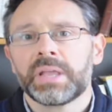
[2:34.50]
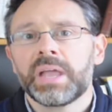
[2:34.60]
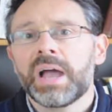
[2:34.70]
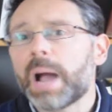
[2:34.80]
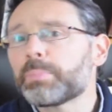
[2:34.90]

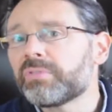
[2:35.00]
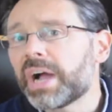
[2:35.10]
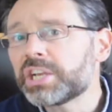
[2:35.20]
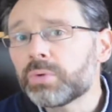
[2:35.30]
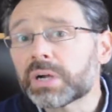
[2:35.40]
I
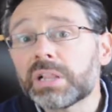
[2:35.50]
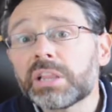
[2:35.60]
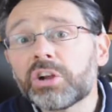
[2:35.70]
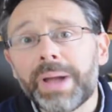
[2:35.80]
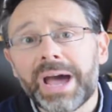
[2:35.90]
provide you a
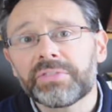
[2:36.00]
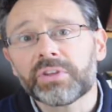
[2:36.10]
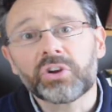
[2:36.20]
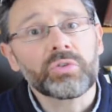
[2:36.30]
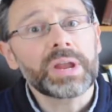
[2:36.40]
clear path to
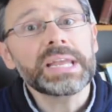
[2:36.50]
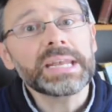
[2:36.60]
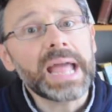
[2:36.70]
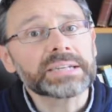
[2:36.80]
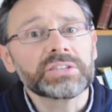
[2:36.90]
create
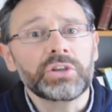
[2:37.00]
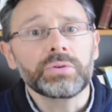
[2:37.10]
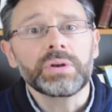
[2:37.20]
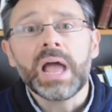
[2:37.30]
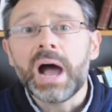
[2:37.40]
and execute